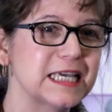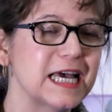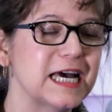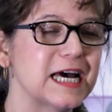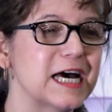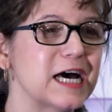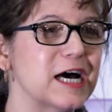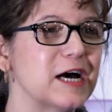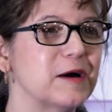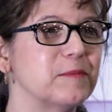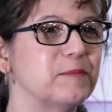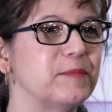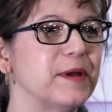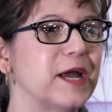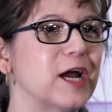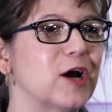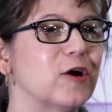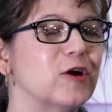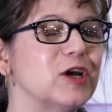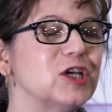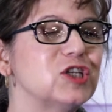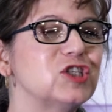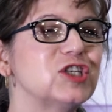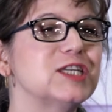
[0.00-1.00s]

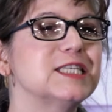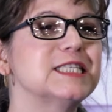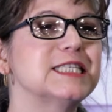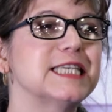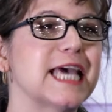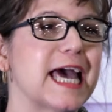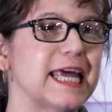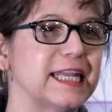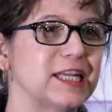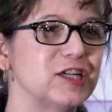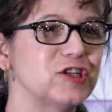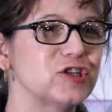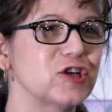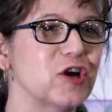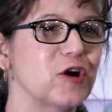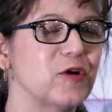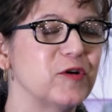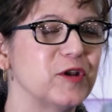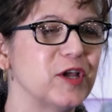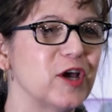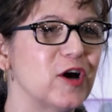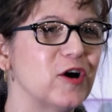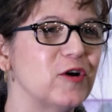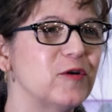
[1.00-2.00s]
Parish in San
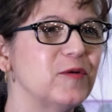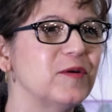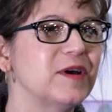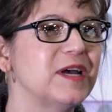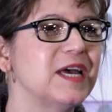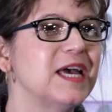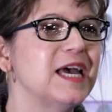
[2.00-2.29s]
Antonio.